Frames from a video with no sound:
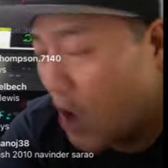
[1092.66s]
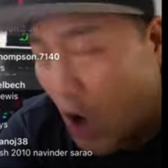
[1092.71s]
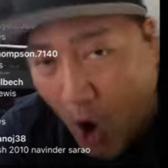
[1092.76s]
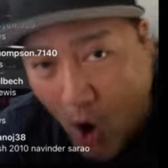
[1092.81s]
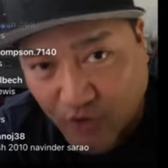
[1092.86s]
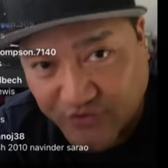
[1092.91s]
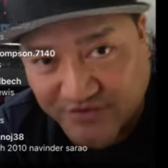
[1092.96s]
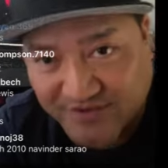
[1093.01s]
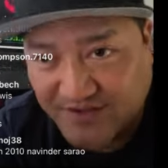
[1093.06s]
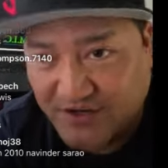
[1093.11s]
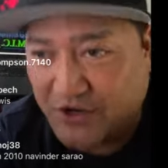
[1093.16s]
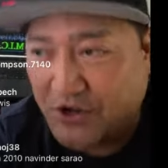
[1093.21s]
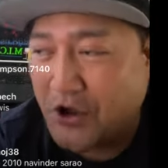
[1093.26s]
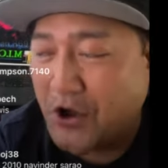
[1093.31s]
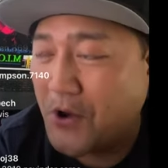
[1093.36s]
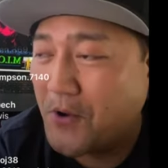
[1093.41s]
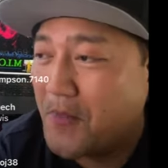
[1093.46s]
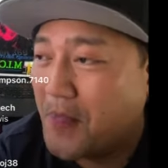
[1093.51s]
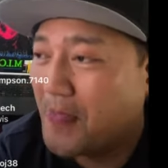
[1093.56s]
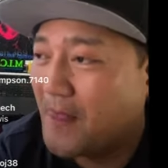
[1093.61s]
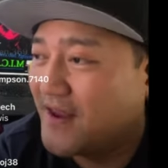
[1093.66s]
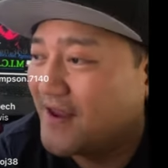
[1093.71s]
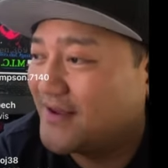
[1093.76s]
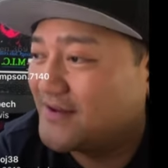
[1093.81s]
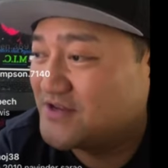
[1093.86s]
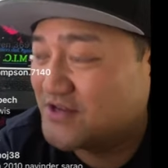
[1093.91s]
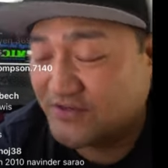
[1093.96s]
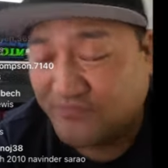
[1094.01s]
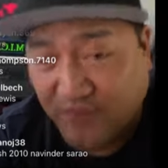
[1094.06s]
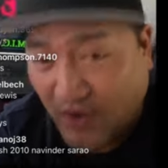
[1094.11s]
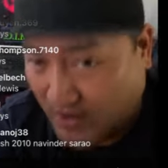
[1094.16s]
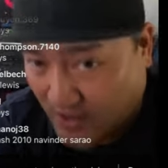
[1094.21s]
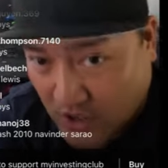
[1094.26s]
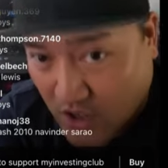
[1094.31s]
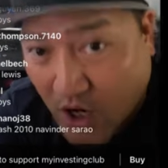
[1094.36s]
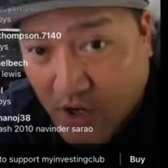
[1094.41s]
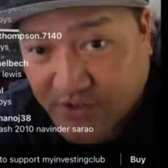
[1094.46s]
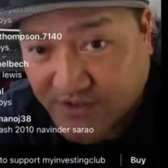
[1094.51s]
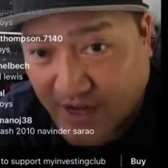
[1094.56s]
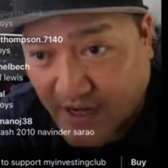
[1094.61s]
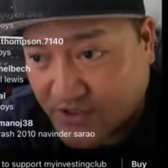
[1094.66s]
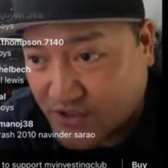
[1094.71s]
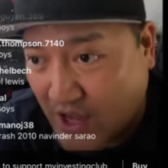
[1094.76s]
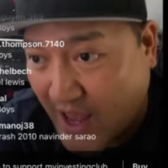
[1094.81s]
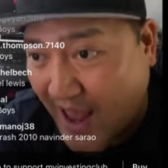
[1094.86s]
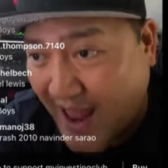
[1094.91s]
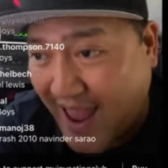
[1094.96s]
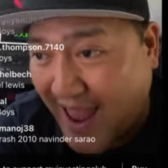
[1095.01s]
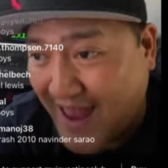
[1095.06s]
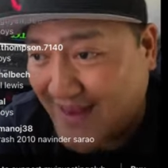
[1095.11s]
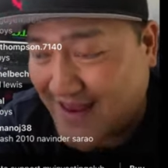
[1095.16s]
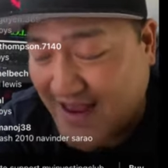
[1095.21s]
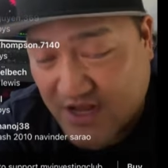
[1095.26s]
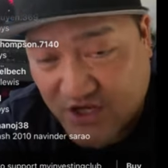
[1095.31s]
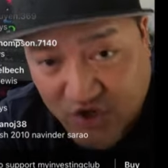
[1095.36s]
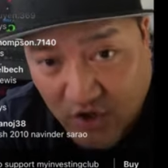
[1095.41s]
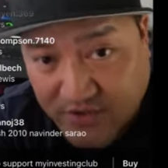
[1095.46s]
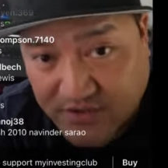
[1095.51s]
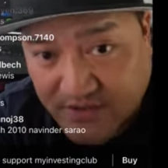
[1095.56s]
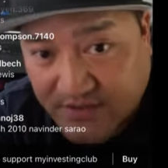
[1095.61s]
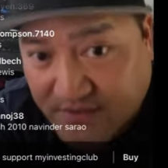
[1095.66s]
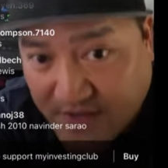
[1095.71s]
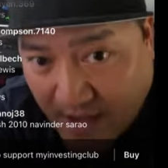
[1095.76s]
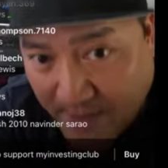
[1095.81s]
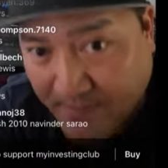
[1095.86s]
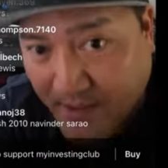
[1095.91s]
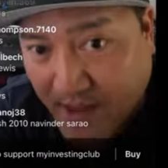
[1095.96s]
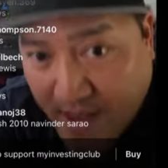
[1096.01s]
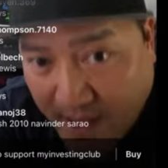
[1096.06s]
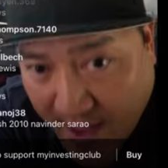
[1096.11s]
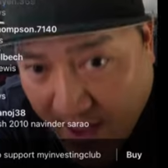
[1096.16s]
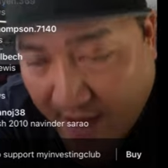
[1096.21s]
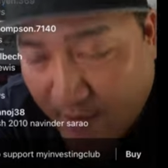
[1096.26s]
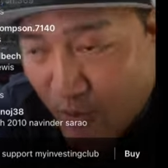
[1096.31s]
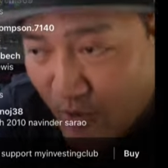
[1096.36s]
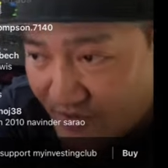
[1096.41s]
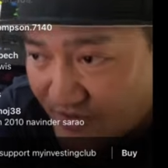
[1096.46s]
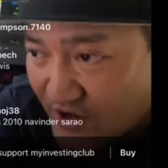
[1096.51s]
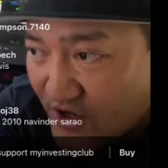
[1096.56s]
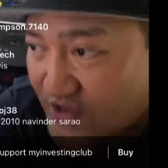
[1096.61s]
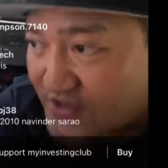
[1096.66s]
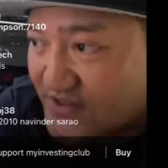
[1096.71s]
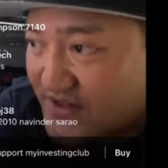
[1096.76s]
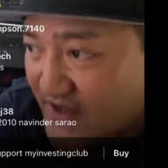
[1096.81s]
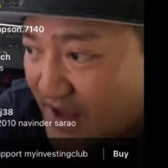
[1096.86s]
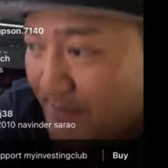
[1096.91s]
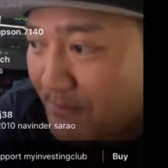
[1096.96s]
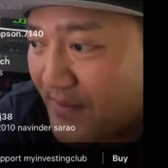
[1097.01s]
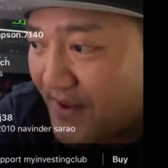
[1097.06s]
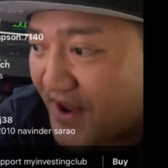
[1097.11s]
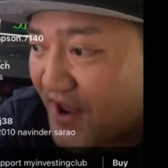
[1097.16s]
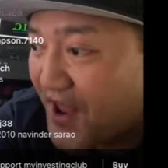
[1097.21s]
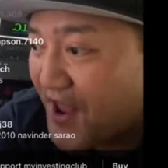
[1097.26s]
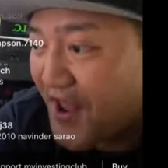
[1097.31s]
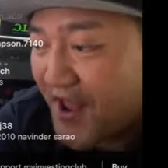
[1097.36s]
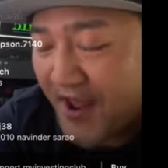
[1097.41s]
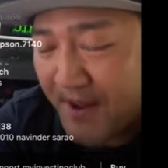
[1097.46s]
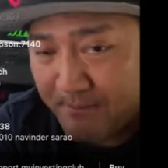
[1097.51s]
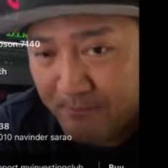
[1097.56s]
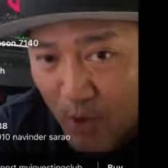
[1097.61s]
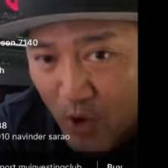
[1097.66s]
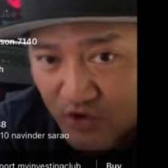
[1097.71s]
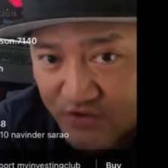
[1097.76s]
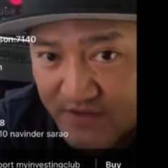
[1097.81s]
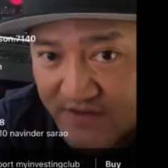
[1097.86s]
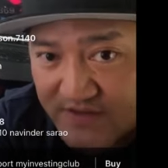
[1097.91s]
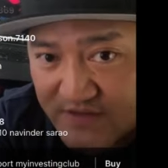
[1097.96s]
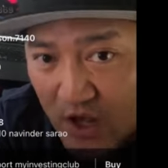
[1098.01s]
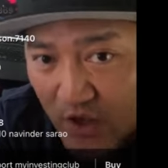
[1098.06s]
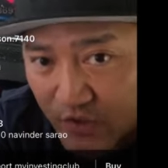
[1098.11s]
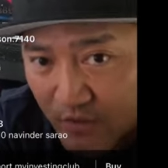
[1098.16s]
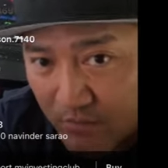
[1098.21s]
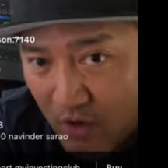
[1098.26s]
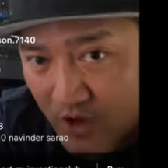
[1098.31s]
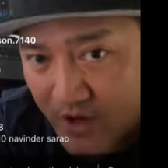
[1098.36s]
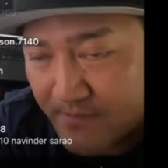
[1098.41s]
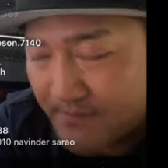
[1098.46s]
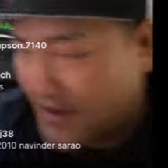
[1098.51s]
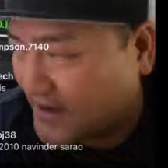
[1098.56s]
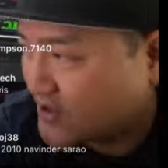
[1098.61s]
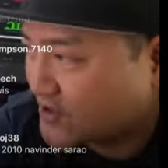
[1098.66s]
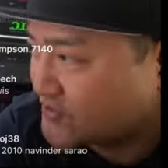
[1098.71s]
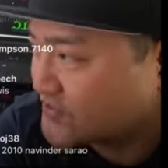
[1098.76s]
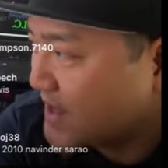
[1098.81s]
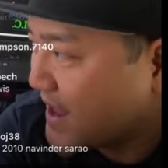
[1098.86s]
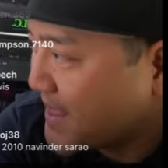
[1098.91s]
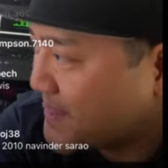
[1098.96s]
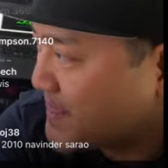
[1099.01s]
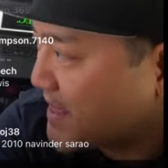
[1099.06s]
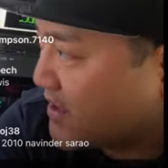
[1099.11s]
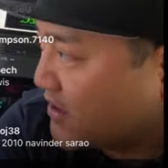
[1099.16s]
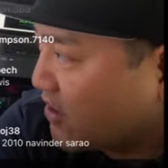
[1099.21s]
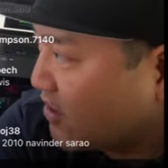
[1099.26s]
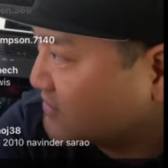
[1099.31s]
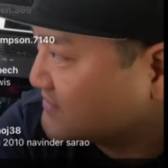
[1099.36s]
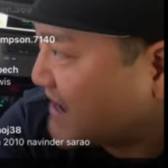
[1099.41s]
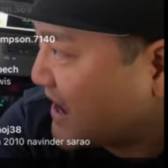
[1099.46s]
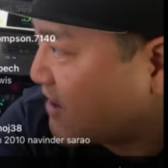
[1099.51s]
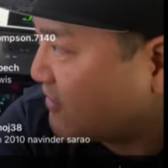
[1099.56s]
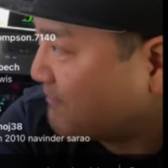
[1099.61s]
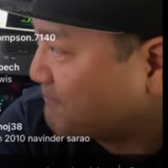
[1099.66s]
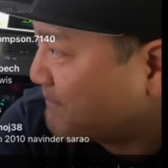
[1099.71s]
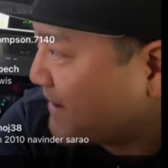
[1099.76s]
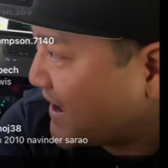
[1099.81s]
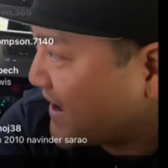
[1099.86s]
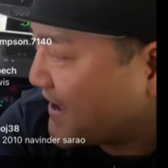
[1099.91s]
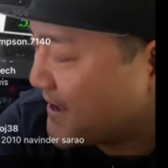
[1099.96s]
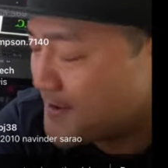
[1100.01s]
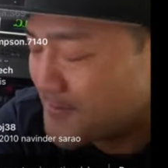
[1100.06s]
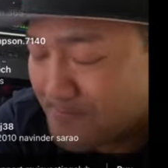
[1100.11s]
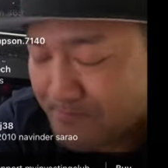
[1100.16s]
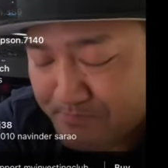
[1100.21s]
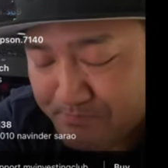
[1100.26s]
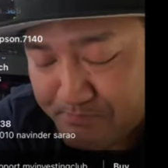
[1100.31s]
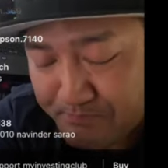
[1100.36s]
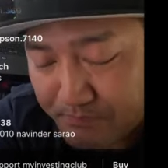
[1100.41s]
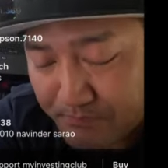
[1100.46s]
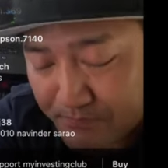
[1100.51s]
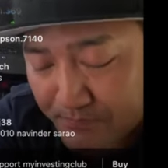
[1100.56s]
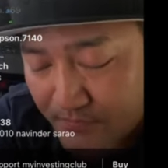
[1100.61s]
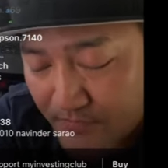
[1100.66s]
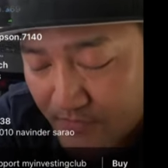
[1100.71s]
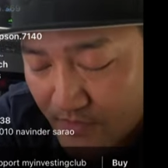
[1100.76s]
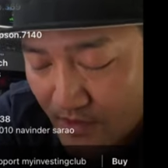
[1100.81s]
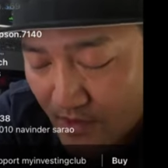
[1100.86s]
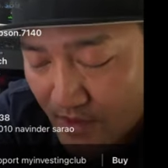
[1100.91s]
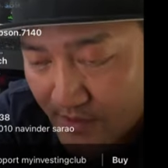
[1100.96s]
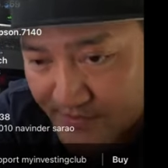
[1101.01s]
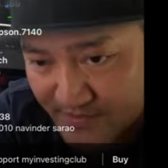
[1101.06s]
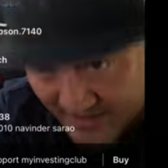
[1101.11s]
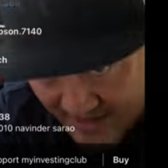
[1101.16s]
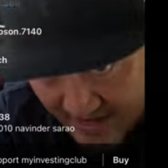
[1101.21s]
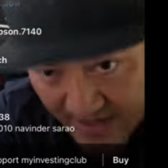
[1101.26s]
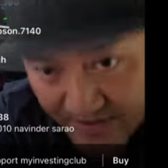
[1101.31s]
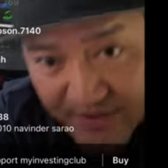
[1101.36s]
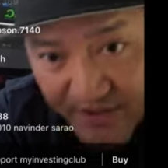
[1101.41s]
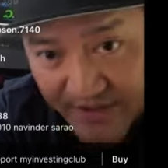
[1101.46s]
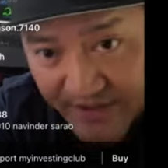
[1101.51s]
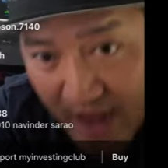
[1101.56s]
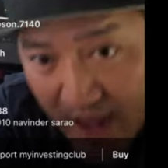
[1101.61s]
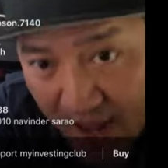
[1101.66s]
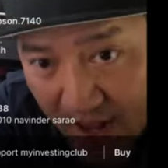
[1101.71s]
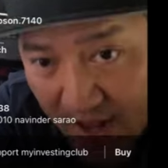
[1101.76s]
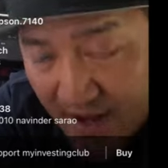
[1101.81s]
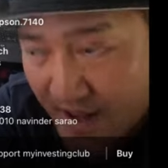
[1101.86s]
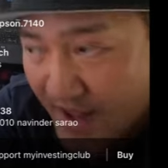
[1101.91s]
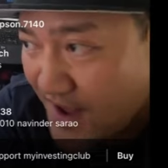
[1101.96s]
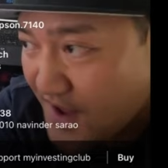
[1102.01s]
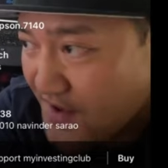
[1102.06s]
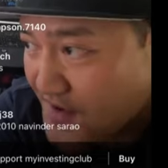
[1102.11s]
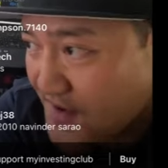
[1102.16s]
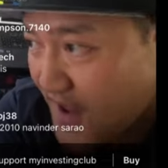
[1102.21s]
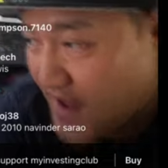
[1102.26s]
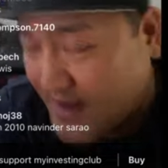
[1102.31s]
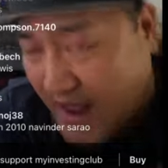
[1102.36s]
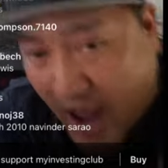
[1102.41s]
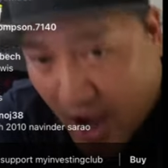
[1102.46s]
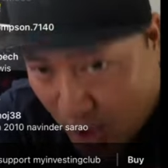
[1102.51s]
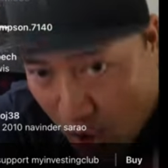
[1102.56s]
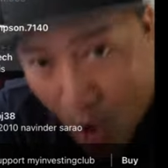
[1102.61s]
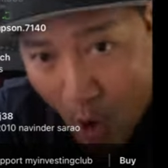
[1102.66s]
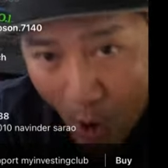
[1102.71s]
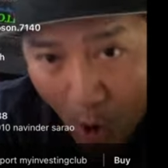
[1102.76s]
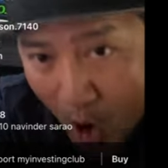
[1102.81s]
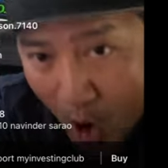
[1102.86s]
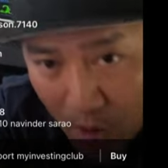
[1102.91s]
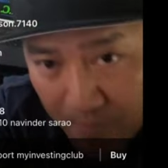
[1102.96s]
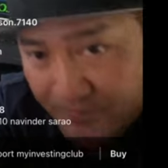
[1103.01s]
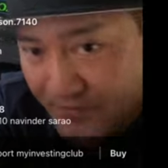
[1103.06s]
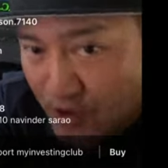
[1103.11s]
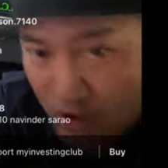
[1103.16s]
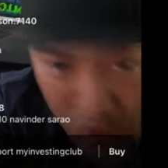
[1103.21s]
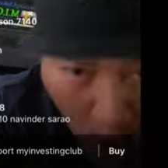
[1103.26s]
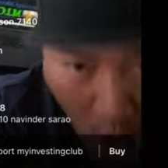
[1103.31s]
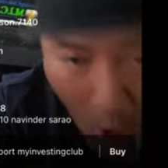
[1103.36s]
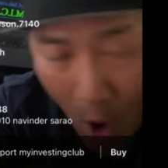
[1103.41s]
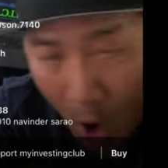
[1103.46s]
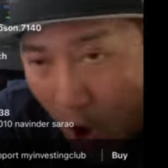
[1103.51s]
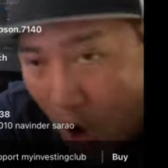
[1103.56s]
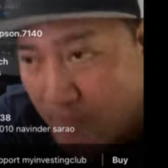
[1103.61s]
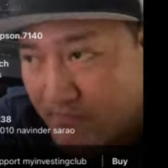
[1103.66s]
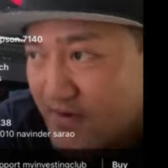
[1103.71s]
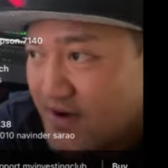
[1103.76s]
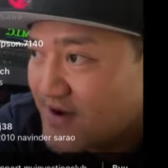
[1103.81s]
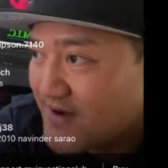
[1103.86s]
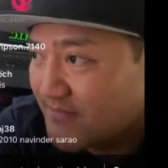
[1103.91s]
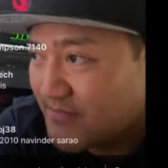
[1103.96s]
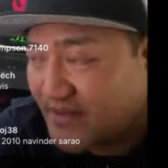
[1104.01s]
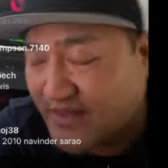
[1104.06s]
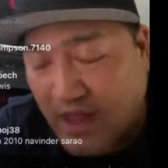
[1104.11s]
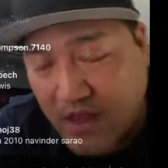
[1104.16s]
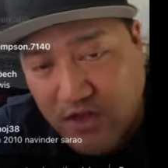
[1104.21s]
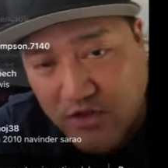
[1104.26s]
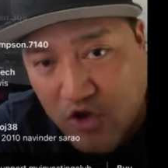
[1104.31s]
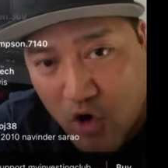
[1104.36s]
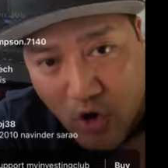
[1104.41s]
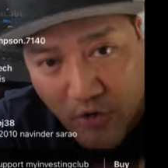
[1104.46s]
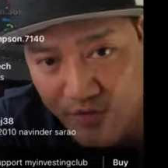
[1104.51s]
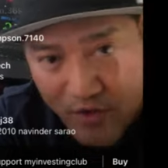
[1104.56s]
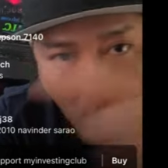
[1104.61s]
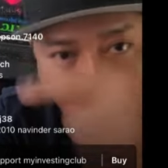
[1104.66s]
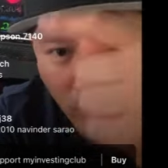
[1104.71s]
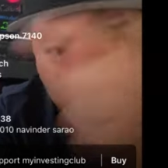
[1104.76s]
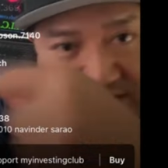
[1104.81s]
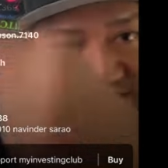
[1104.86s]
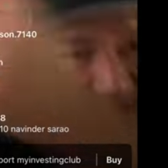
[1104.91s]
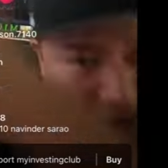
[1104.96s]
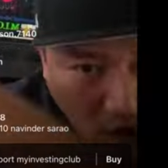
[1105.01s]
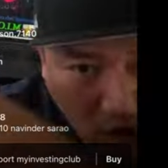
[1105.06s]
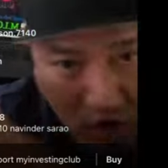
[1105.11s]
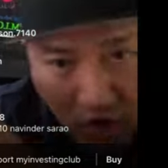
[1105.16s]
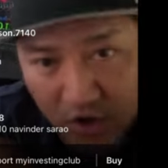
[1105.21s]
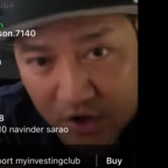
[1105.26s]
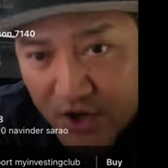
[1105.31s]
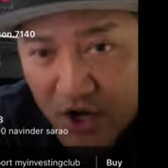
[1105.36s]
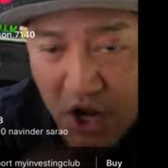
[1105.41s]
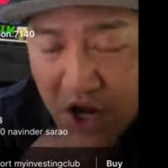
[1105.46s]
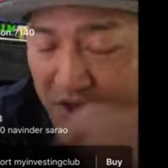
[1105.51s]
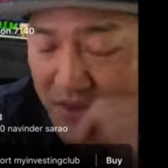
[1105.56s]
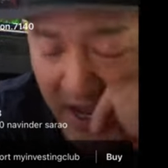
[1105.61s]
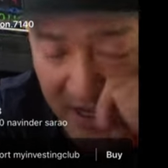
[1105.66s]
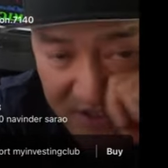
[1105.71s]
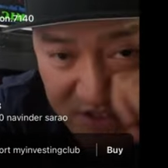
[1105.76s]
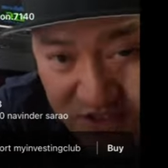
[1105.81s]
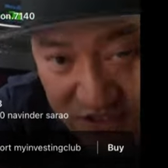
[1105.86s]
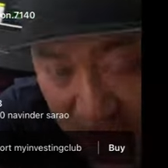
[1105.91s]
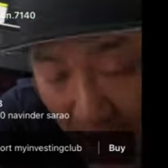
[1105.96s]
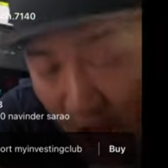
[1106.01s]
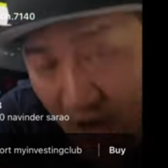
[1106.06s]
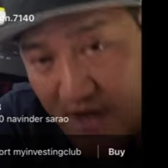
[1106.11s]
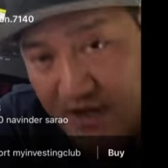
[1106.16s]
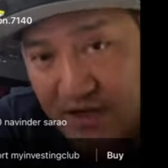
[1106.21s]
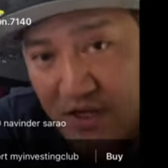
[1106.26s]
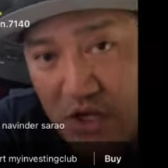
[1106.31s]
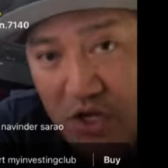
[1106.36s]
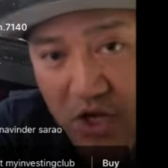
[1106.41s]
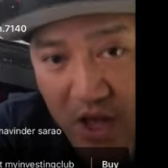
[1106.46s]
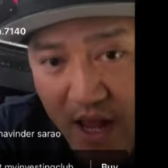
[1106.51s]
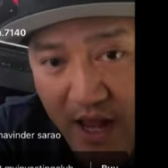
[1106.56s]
halts, you know? It just fucking goes, guys. And, and it starts to skip. And when they're skipping, and most of these other market makers, they close out by the end of the day, and I go home, you go home, but then you're the only sucker that's stuck.